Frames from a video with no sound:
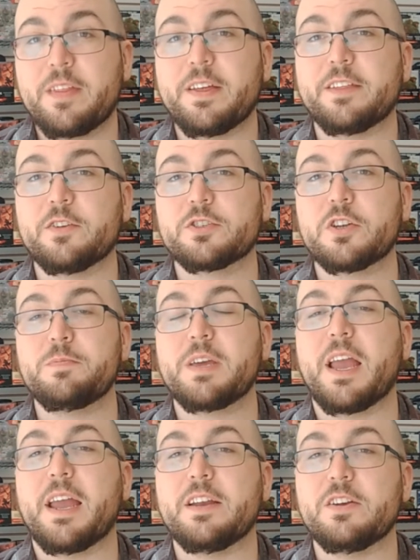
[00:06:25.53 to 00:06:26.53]
that there's going to
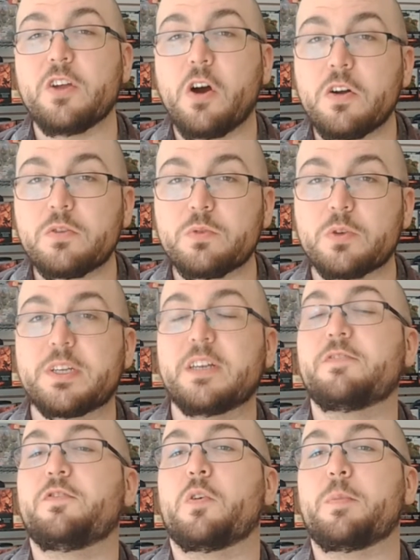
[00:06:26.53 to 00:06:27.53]
be a
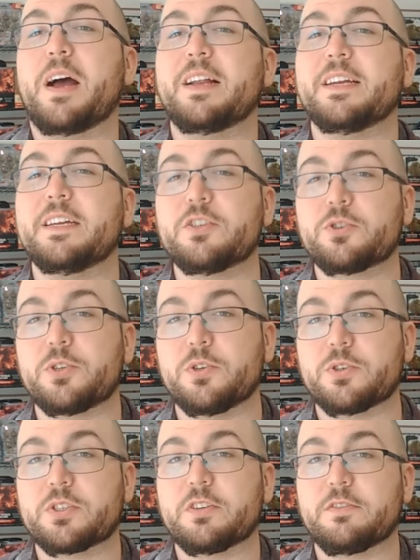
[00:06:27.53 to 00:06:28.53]
non-rotating format
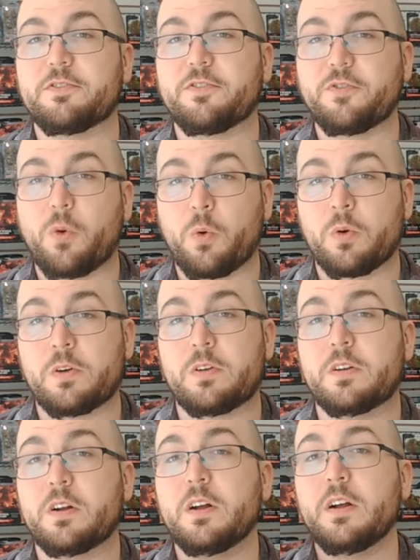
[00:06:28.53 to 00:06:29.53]
introduced
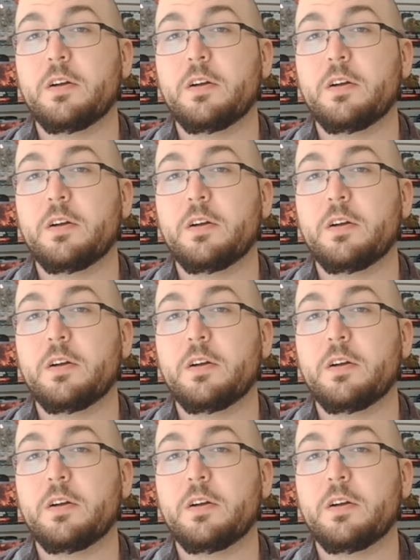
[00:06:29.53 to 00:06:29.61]
for